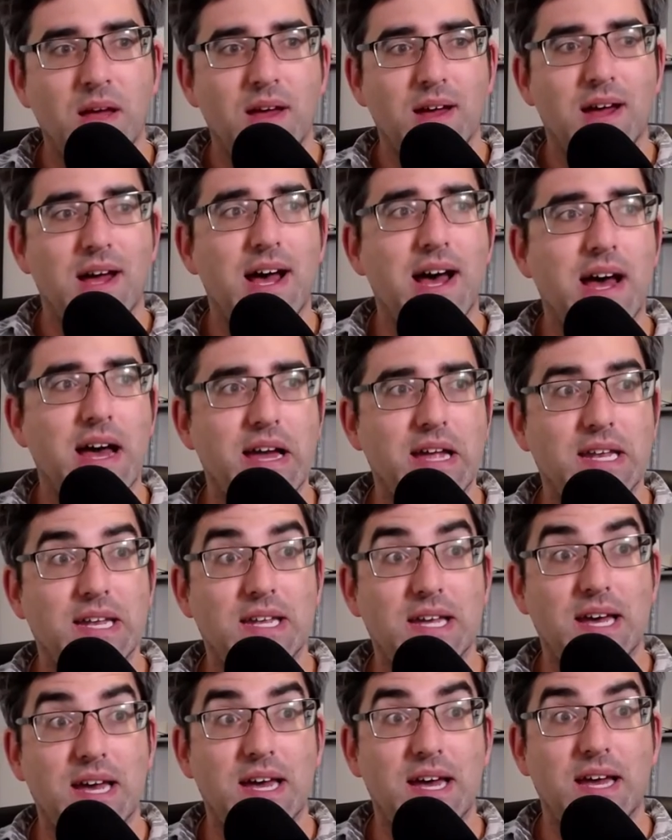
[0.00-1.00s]
and
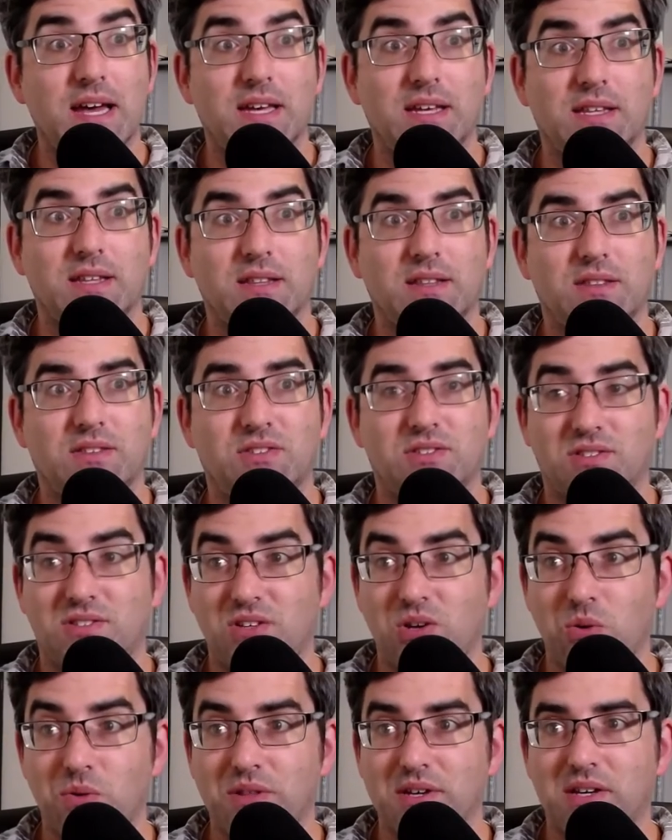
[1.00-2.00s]
uh, just
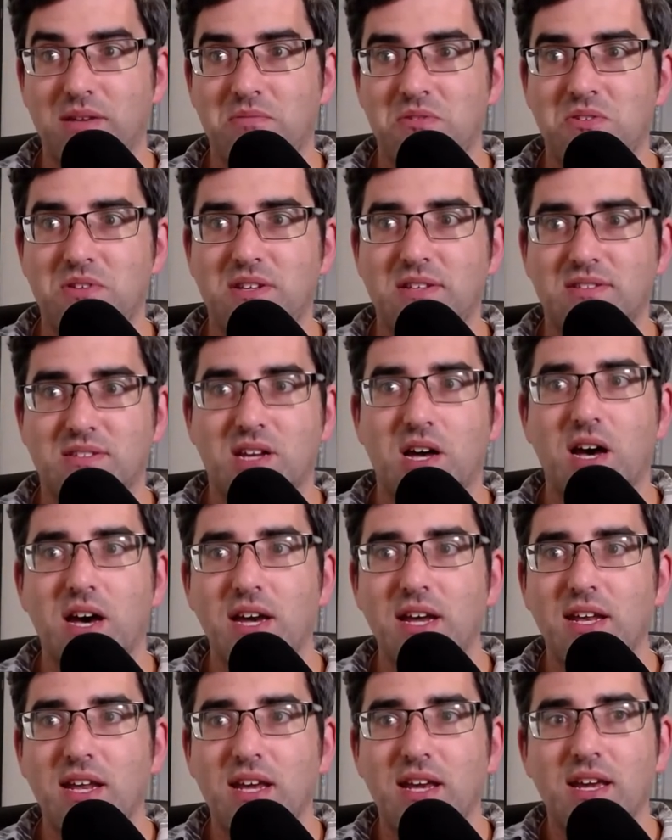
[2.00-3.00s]
know the community's
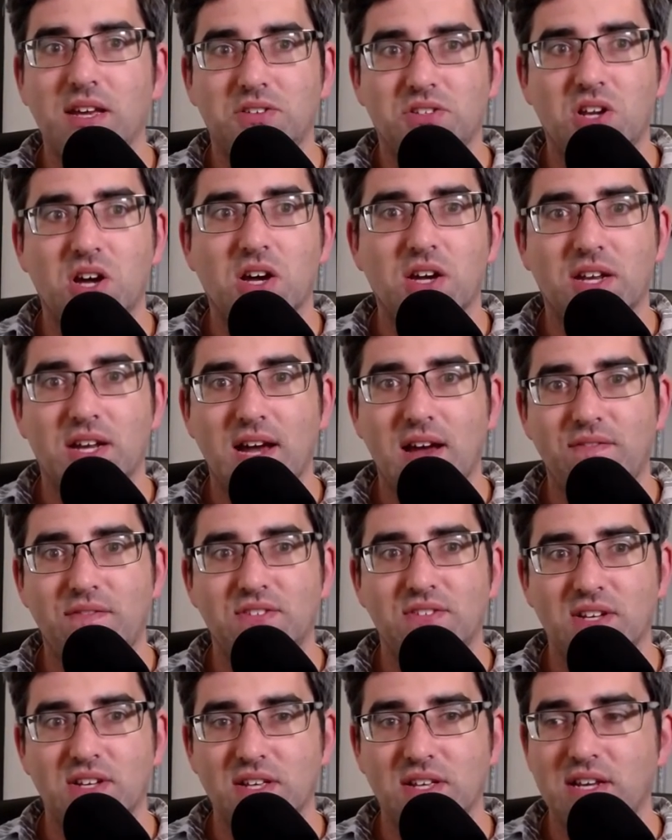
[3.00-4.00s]
tiny and you're not going to have
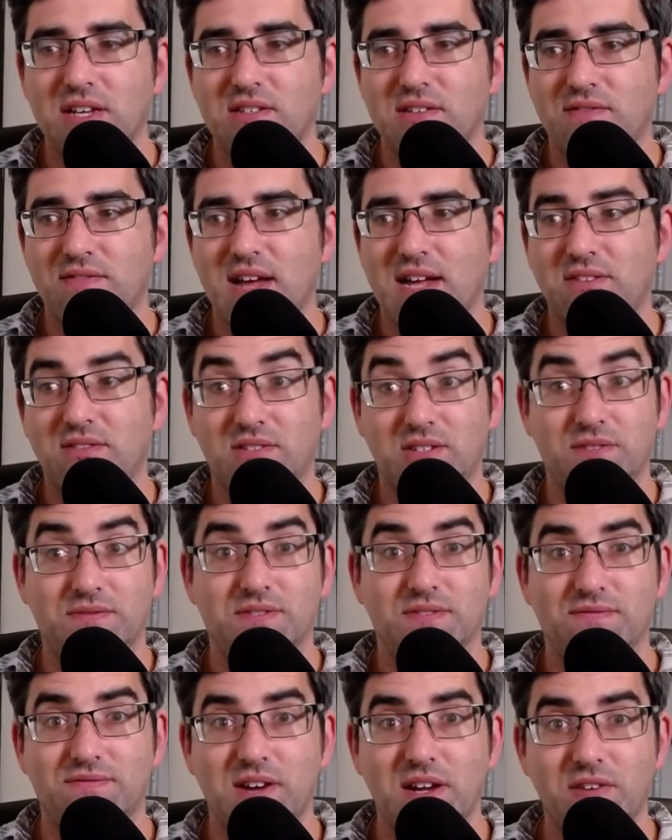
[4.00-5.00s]
facilities, if that
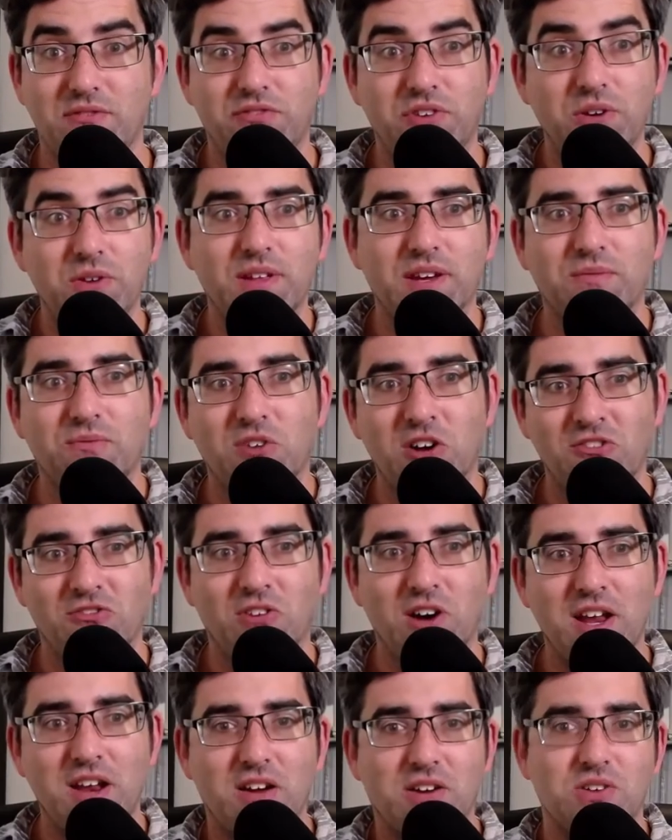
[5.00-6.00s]
stuff's fine for you, then wh-
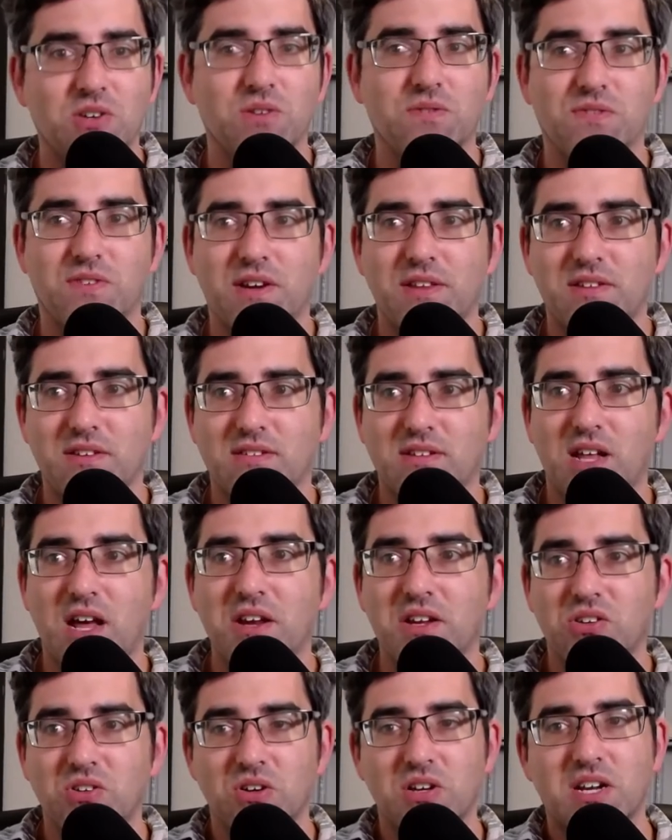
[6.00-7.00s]
why not go for it? There's a lot
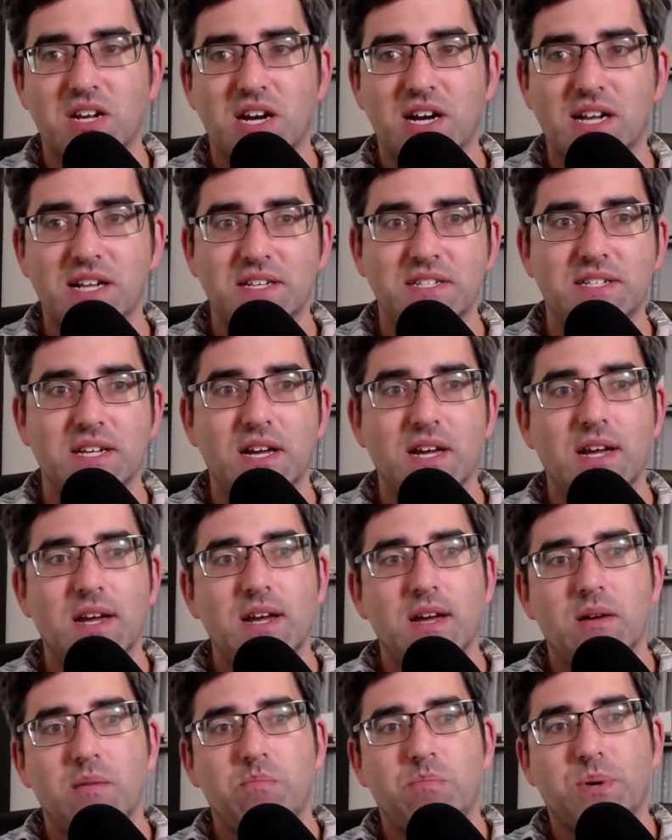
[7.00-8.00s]
of good in Ireland.
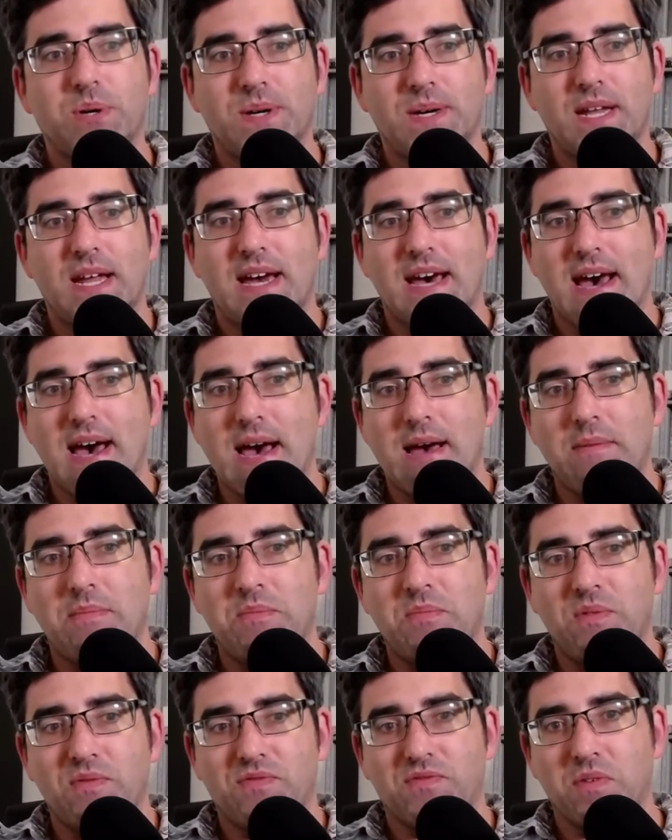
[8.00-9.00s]
But
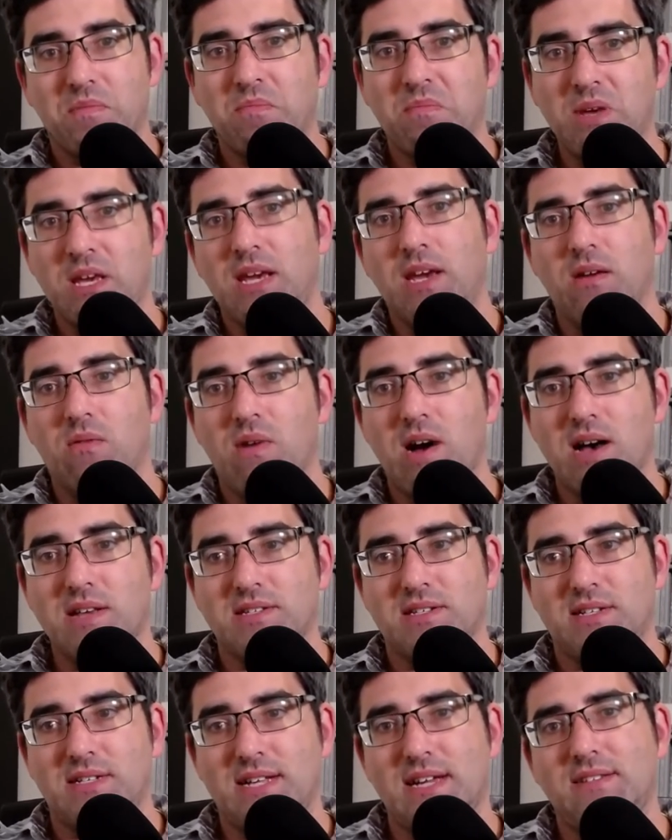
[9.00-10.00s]
um, for me, it
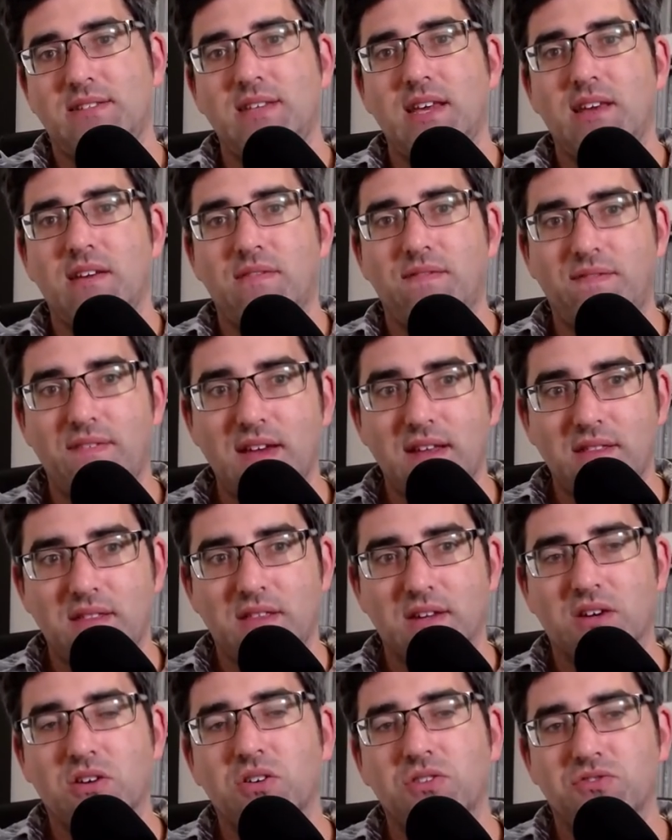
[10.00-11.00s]
wasn't, let's say, a fit.
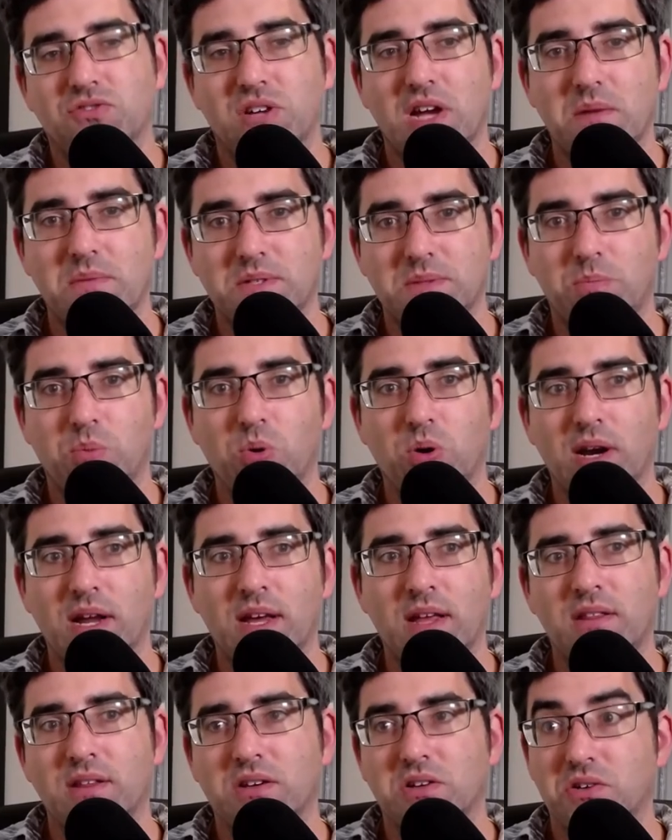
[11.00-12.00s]
The country I was born
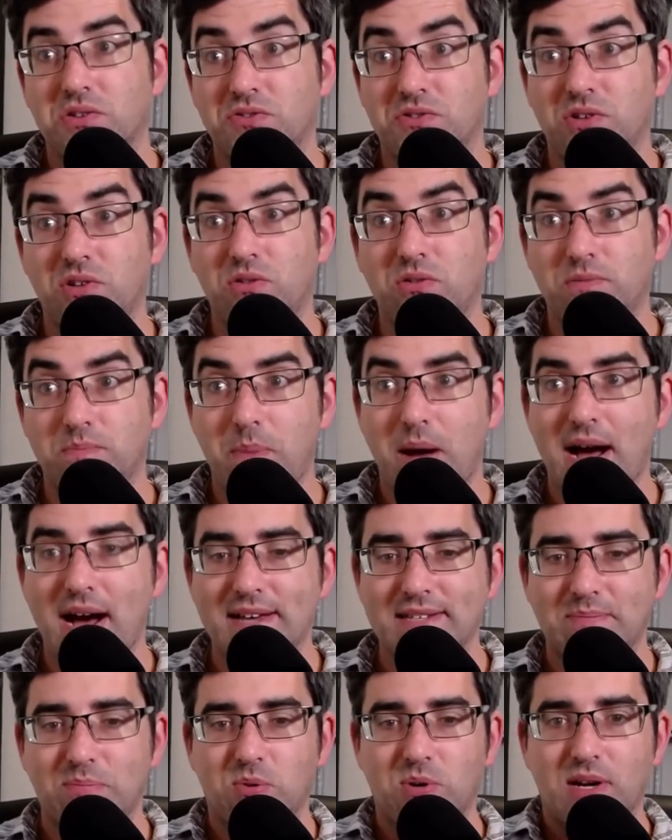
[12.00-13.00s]
in, the country whose
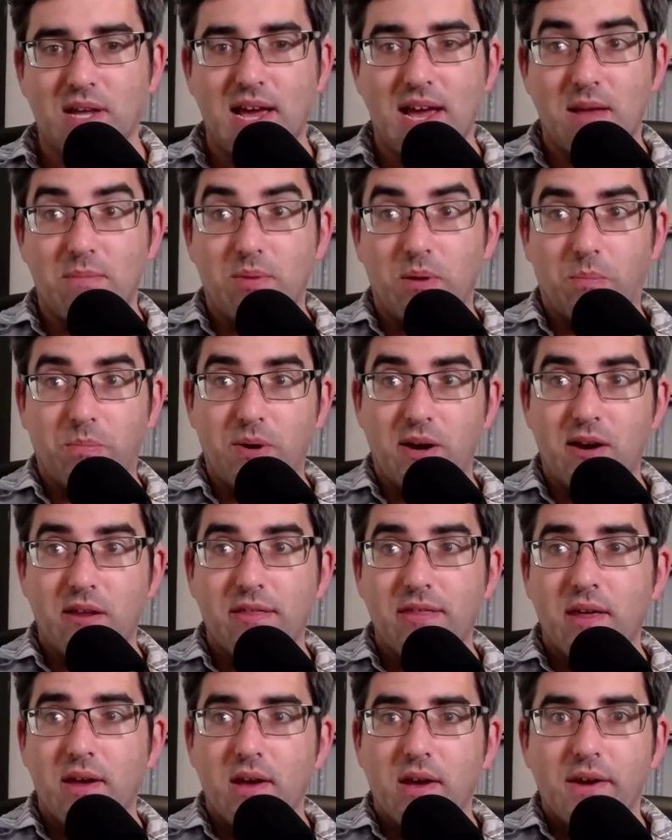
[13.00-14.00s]
passport I had by
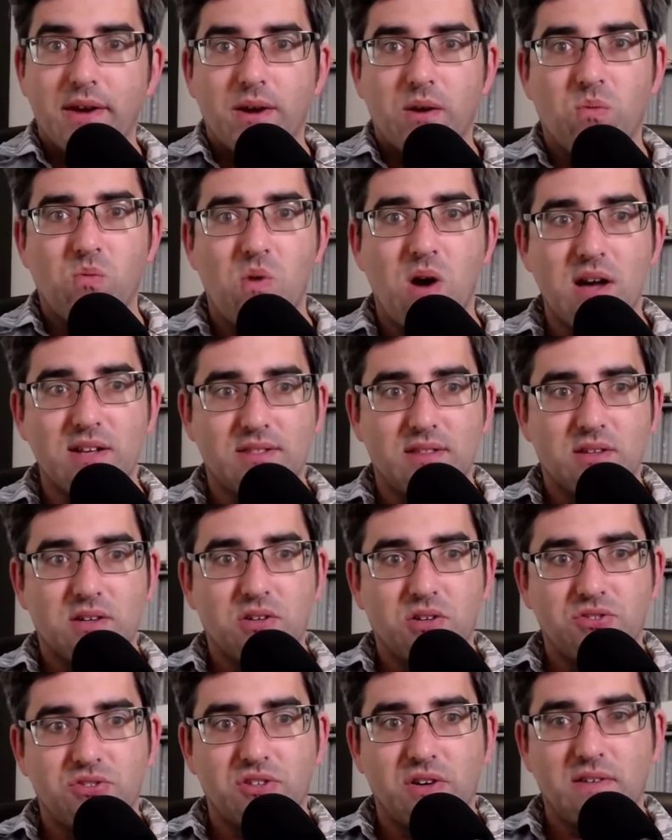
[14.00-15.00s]
birth, wasn't the
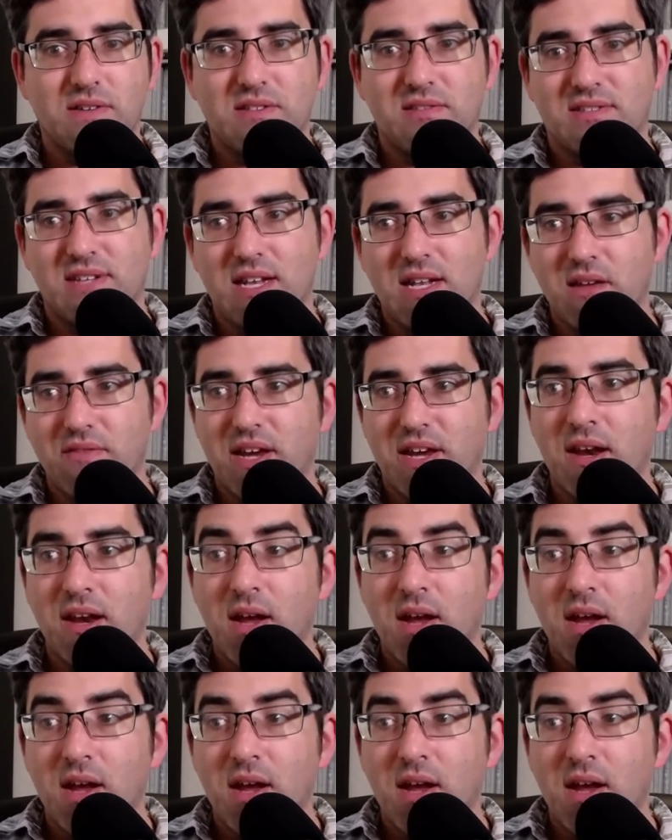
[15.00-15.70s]
country I wanted to stay living in.